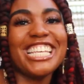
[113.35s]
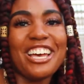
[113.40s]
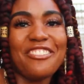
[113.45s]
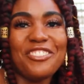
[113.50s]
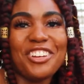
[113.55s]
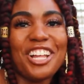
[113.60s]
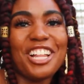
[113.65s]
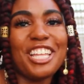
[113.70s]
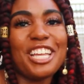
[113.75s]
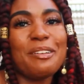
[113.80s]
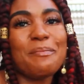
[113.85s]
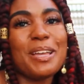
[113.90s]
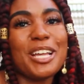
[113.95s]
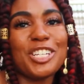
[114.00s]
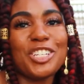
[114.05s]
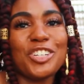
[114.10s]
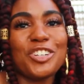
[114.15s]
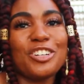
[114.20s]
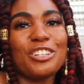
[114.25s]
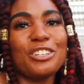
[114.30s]
definitely
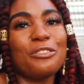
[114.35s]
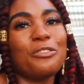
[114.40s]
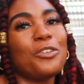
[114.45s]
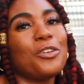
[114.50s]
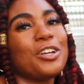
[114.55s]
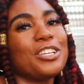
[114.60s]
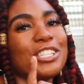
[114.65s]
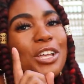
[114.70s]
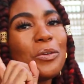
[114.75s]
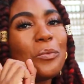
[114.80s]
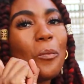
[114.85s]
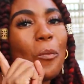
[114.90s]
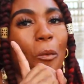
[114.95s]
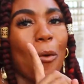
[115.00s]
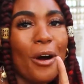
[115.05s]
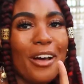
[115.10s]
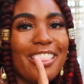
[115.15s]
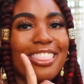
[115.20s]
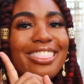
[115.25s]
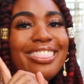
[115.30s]
make sure you focus on
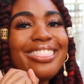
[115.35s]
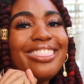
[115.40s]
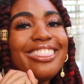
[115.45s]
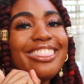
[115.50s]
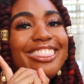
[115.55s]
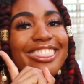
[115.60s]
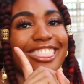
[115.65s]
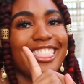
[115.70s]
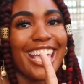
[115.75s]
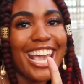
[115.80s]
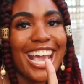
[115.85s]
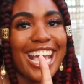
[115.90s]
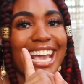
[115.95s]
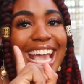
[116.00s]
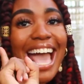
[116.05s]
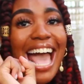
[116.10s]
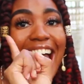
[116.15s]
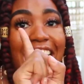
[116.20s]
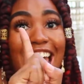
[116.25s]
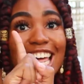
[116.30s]
one
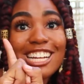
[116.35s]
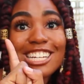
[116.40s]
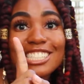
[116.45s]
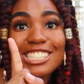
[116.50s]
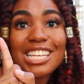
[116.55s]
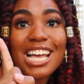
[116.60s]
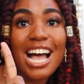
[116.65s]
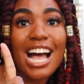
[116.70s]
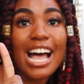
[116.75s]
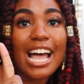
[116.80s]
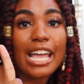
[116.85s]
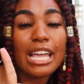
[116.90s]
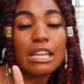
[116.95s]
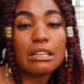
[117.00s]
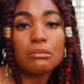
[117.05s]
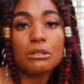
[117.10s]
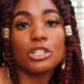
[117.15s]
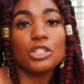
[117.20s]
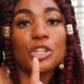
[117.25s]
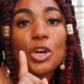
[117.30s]
thing at a
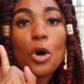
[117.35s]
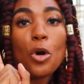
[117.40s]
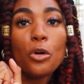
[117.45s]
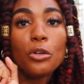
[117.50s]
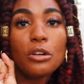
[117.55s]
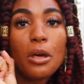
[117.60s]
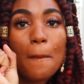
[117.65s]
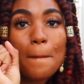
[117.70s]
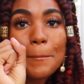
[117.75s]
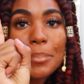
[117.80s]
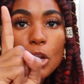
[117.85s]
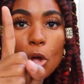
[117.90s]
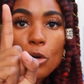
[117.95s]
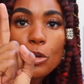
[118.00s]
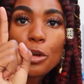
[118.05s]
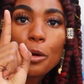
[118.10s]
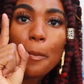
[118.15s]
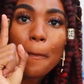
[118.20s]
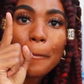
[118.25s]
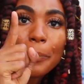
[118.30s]
time. Don't blow
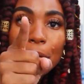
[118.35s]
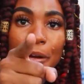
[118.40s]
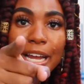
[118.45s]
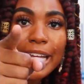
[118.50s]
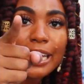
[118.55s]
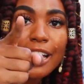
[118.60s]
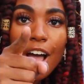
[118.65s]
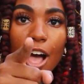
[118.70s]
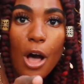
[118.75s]
your brain